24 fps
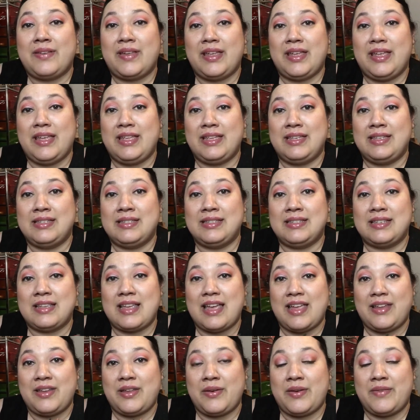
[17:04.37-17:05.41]
And
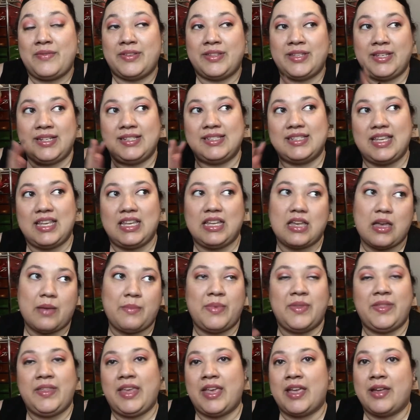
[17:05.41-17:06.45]
I know everything's like up
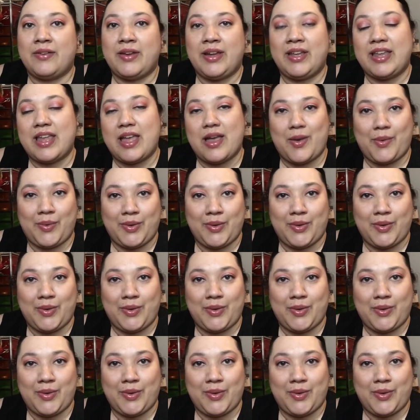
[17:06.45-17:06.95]
in the air right now.